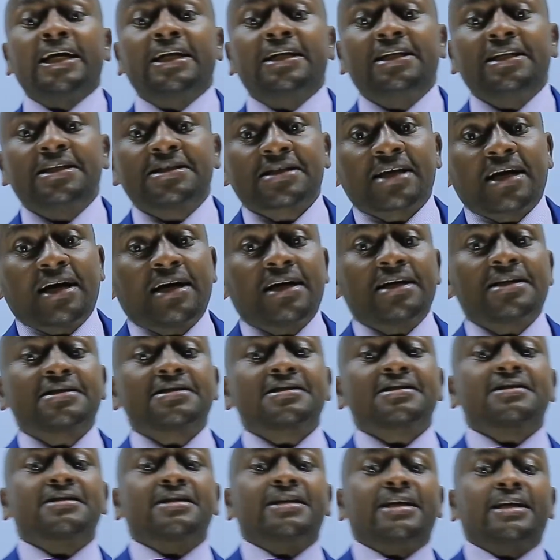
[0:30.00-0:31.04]

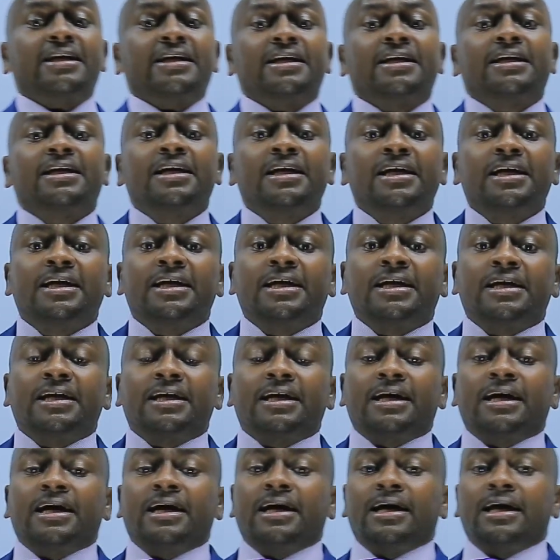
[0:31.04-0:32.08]
discuss the
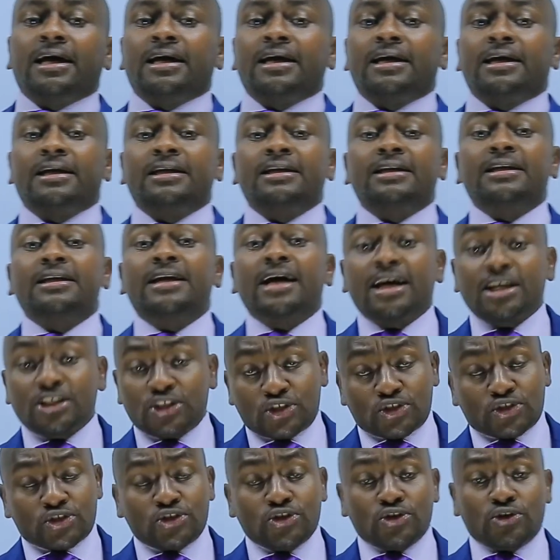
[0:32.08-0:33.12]
uh,
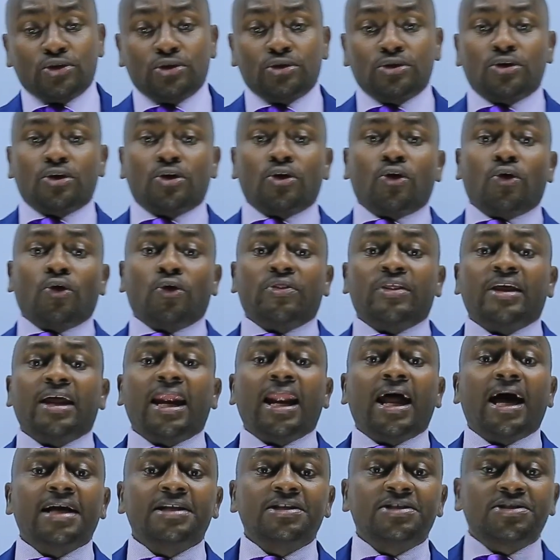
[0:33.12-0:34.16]
industrial or the
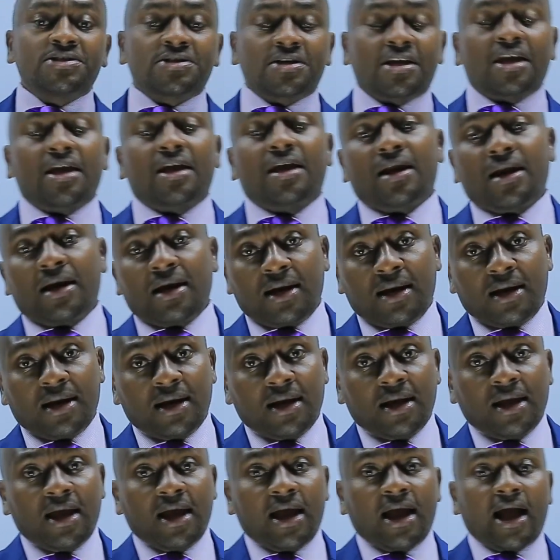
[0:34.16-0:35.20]
large scale
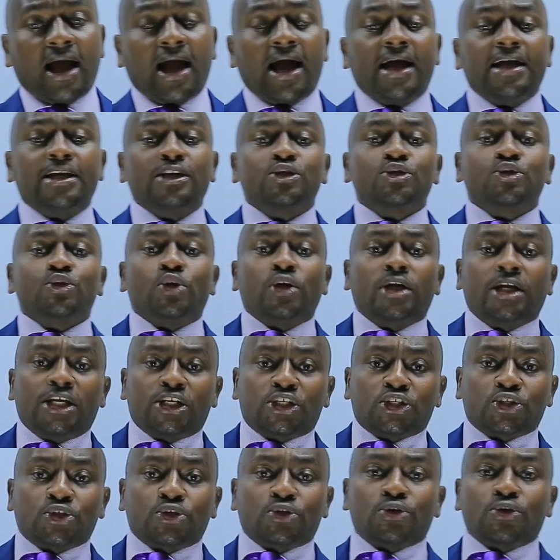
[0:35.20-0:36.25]

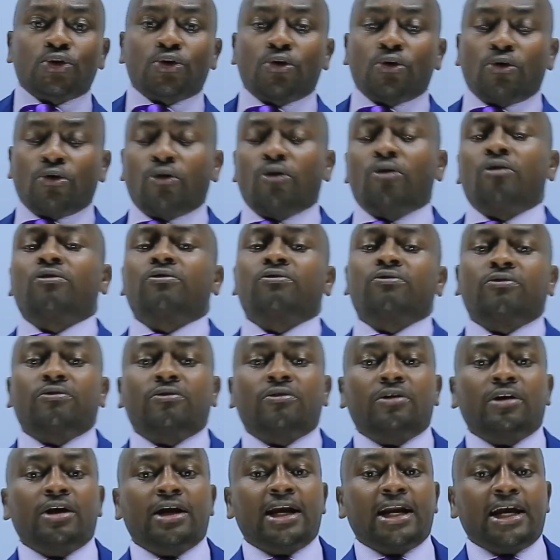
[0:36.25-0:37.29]
isolation of
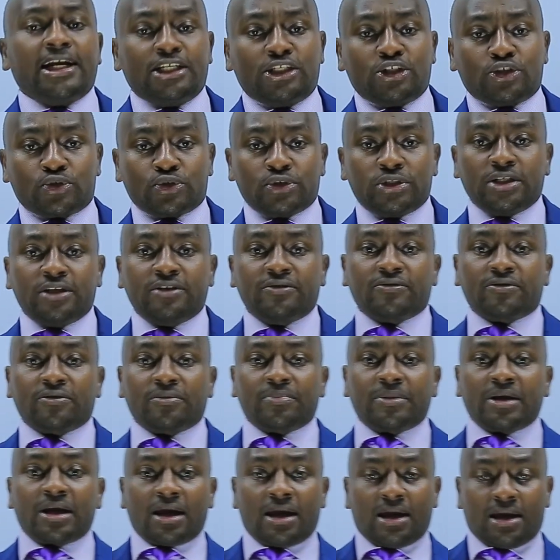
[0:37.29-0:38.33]
nitrogen
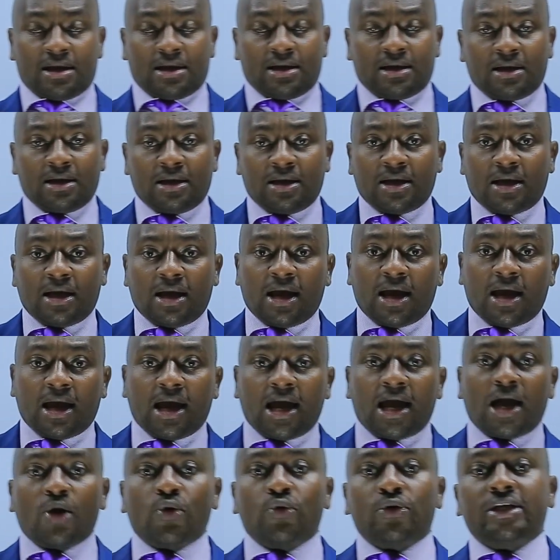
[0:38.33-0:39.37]
from the air.
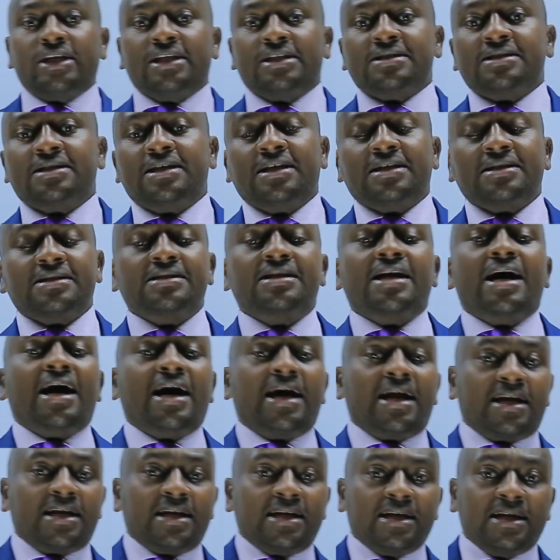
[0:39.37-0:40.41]
How is this
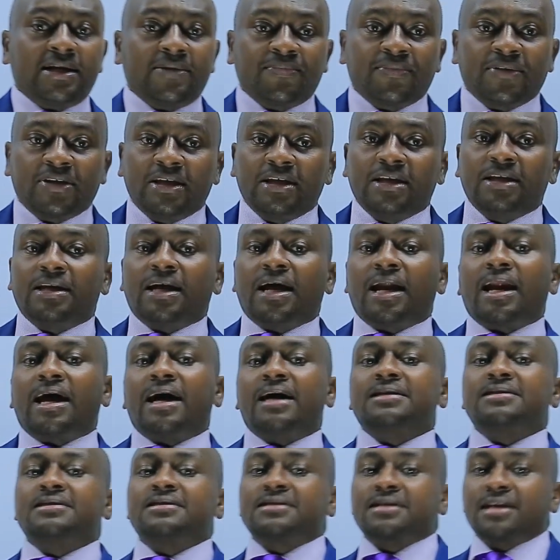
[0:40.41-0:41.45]
done in a
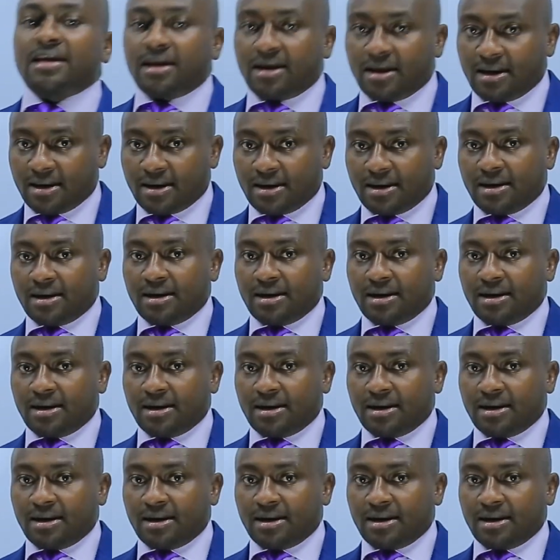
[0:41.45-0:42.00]
large scale?